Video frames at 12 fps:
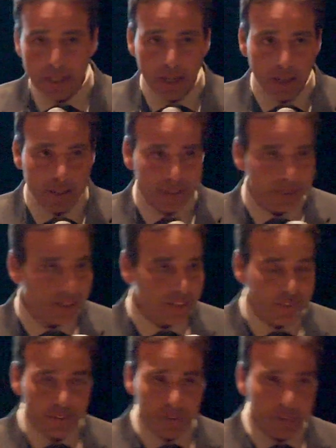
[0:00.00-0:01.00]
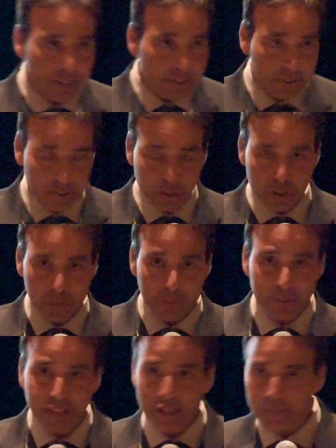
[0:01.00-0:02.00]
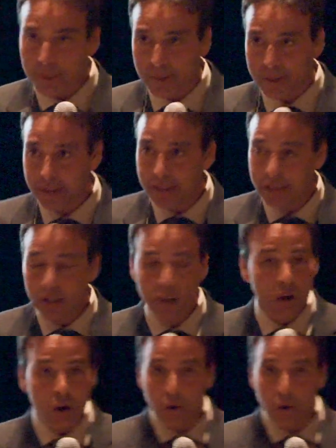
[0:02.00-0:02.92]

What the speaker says: in the context of your relationship with that person